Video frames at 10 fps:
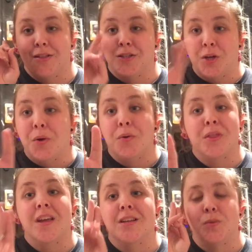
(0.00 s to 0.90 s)
the two
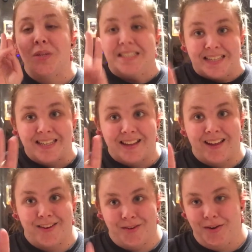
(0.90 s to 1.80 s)
things we did
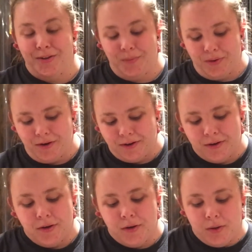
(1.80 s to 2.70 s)
get in Hollywood
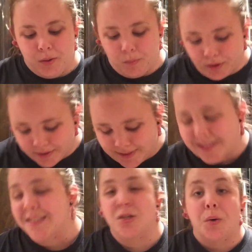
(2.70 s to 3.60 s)
were
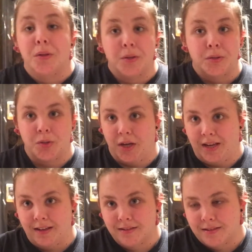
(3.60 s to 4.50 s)
these two little
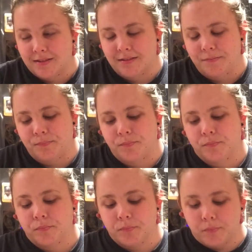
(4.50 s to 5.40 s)

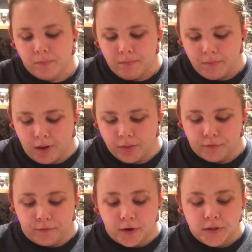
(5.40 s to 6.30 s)
trinkets. The
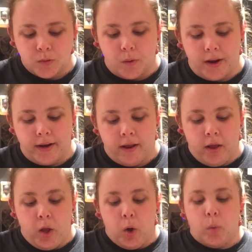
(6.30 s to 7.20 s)
first one,
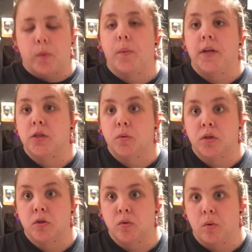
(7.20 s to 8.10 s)
we went into a
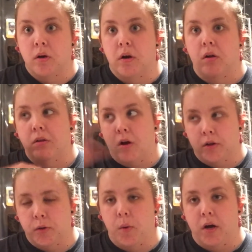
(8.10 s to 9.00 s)
store
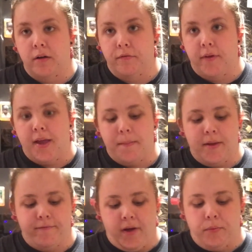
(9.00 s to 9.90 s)
along the Walk of Fame
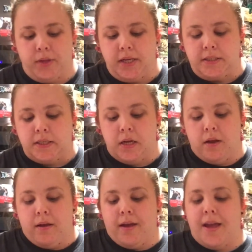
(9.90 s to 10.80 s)
and found these.
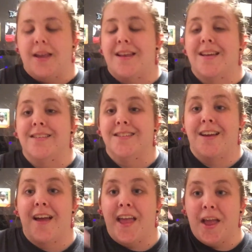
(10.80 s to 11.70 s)
It is
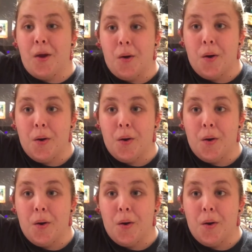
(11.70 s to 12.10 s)
a